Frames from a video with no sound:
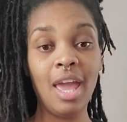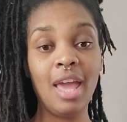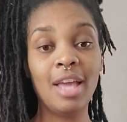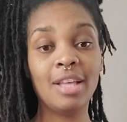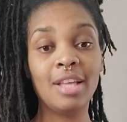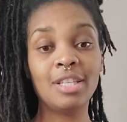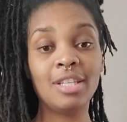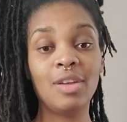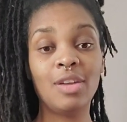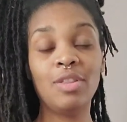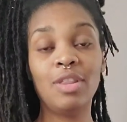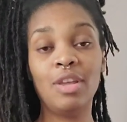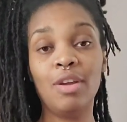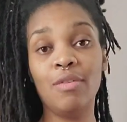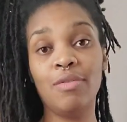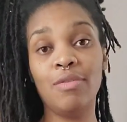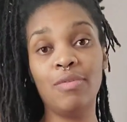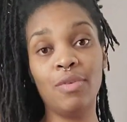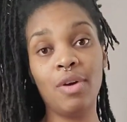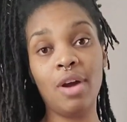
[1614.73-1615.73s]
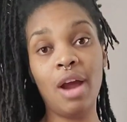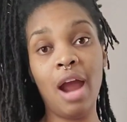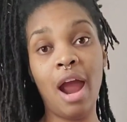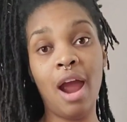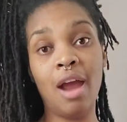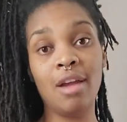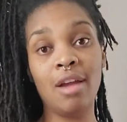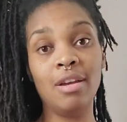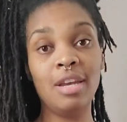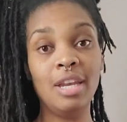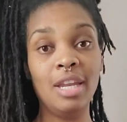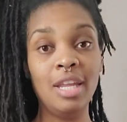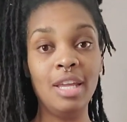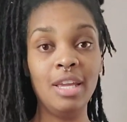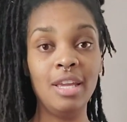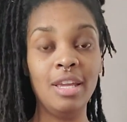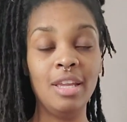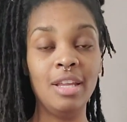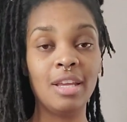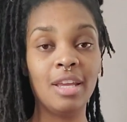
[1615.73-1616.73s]
And so therefore our
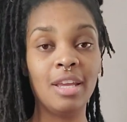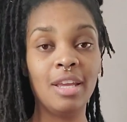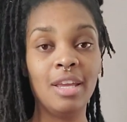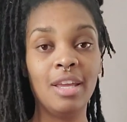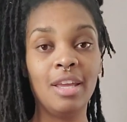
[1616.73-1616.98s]
need